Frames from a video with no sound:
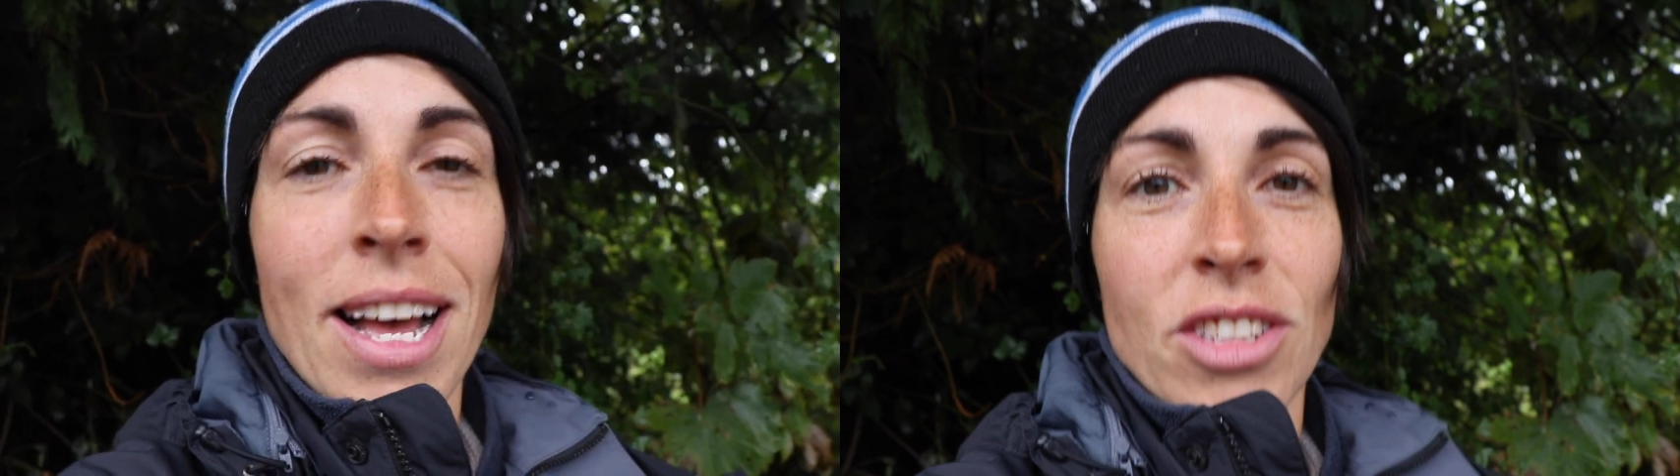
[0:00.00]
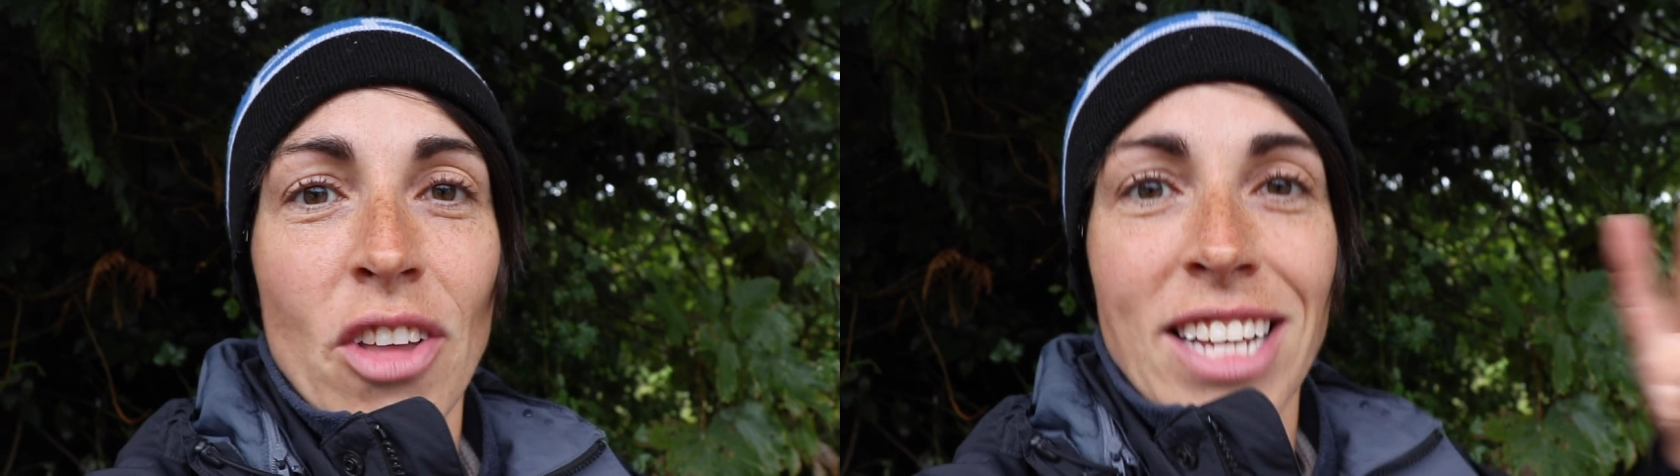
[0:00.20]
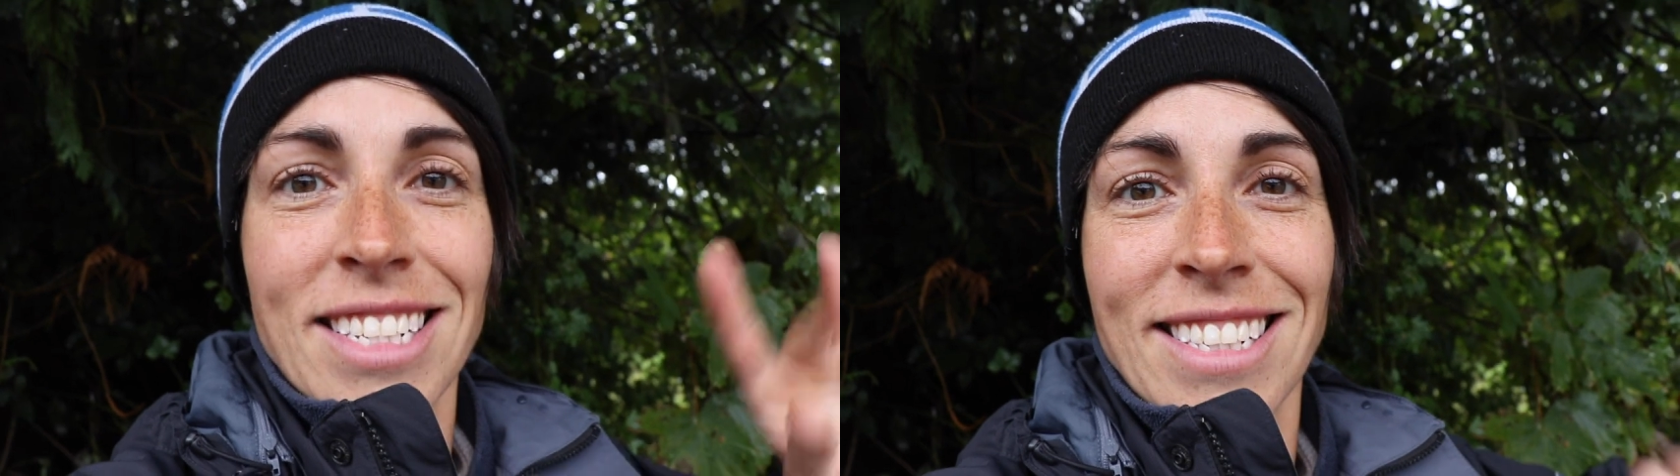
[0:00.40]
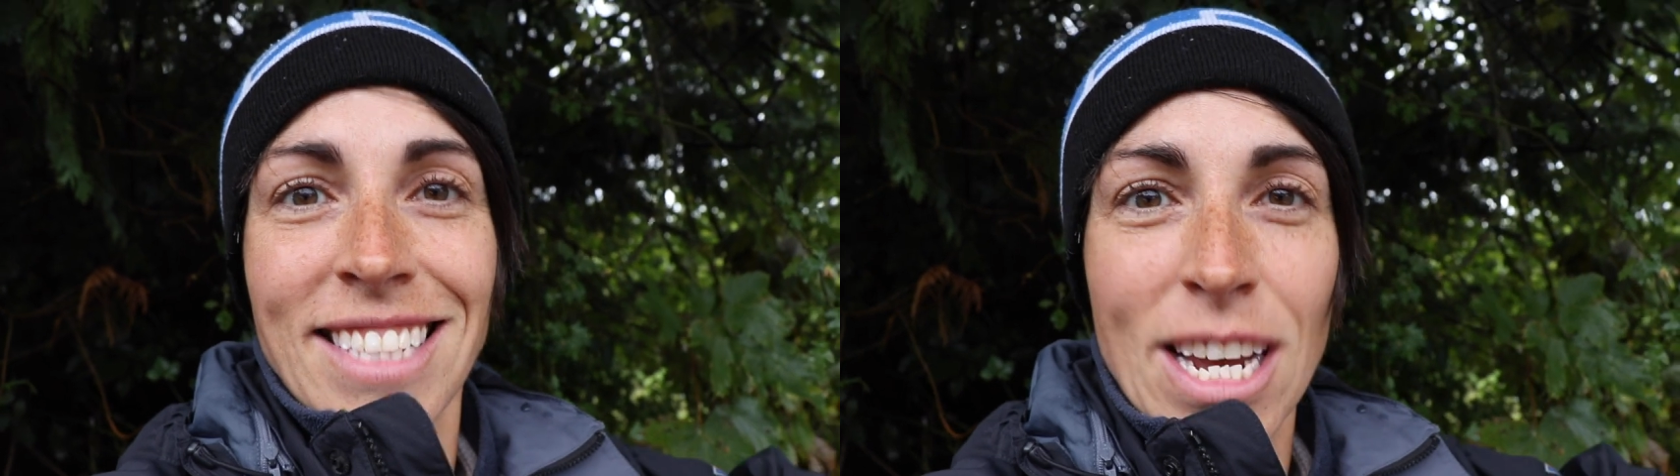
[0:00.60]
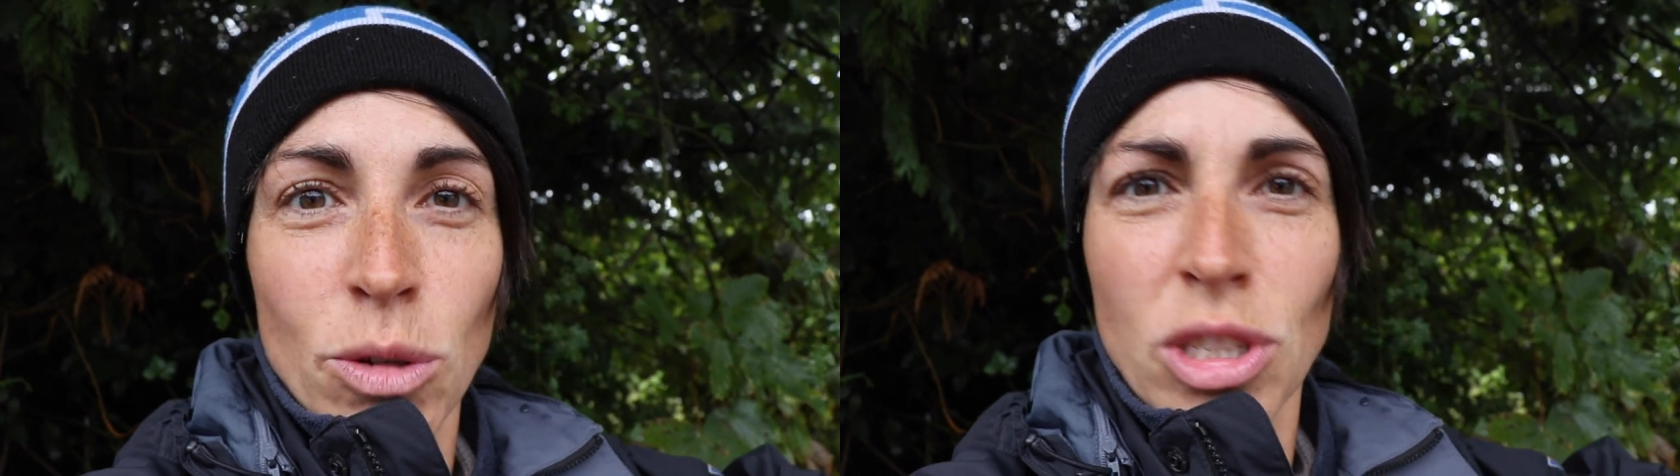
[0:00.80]
So they're
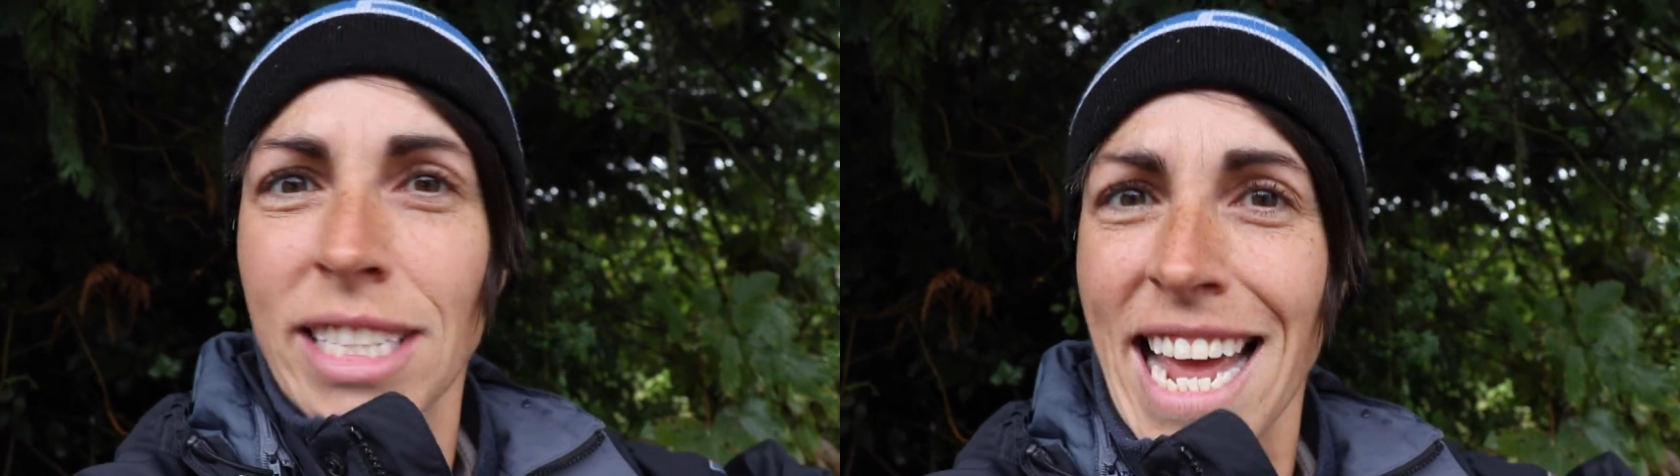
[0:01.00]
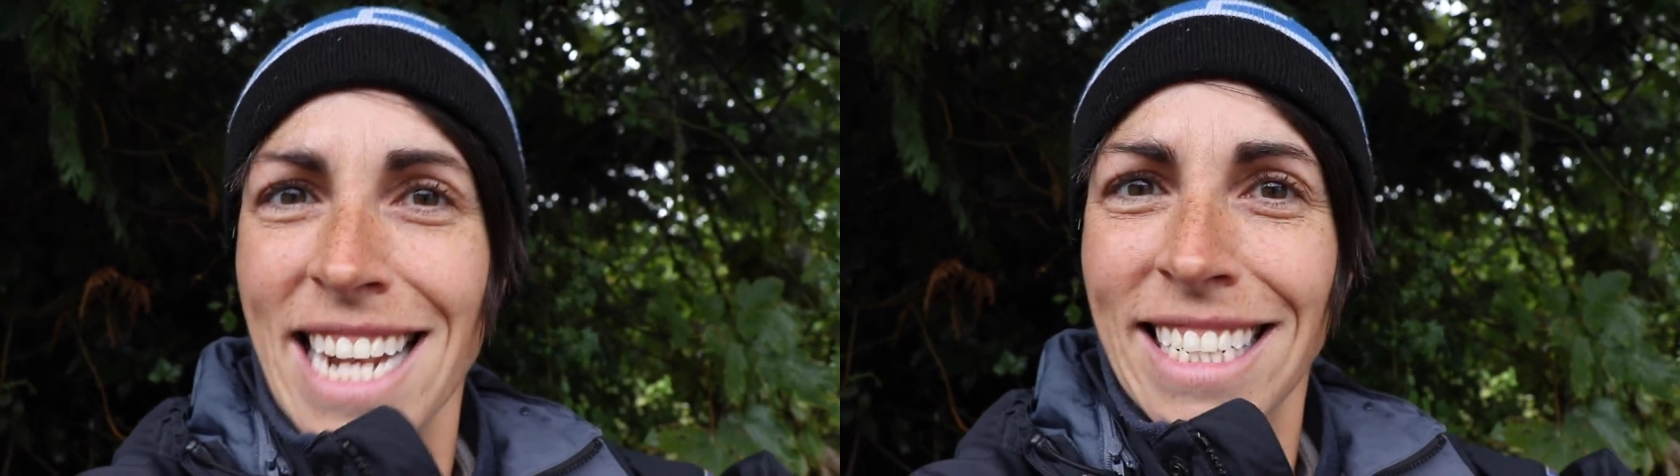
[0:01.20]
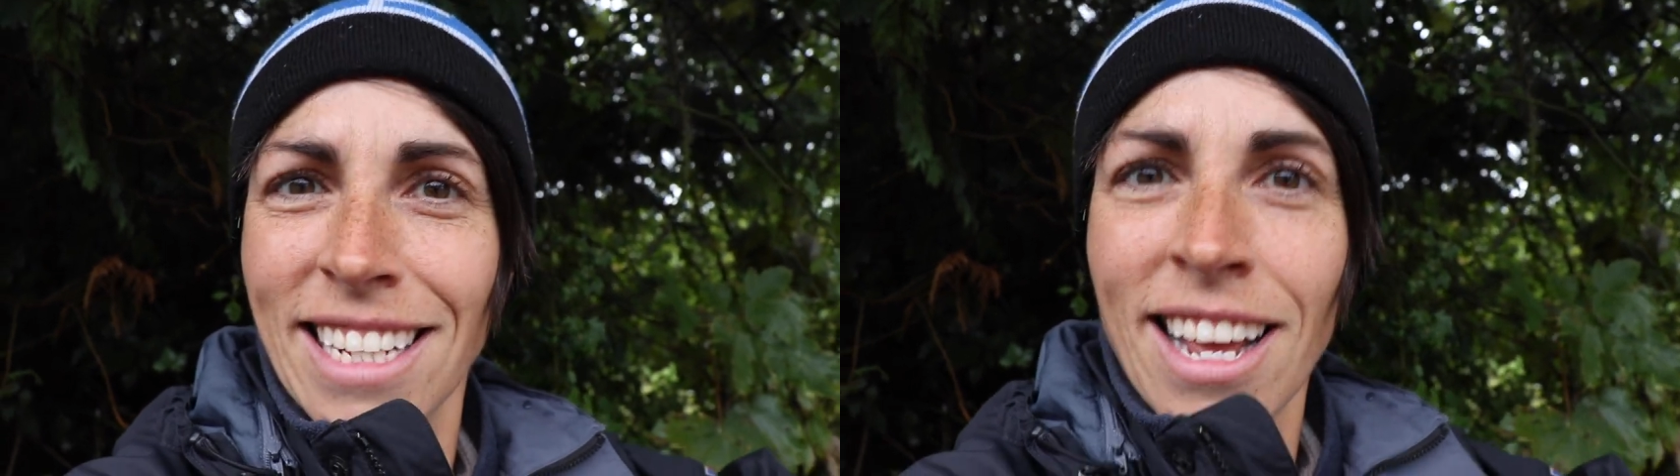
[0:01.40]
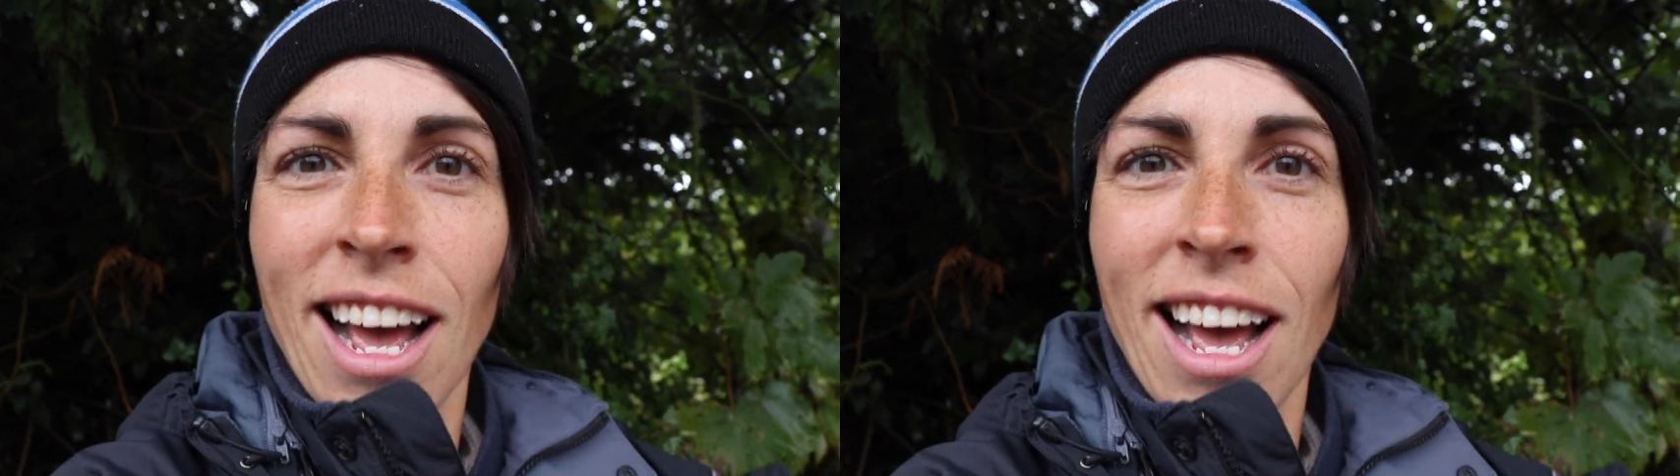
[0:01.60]
Sealskin.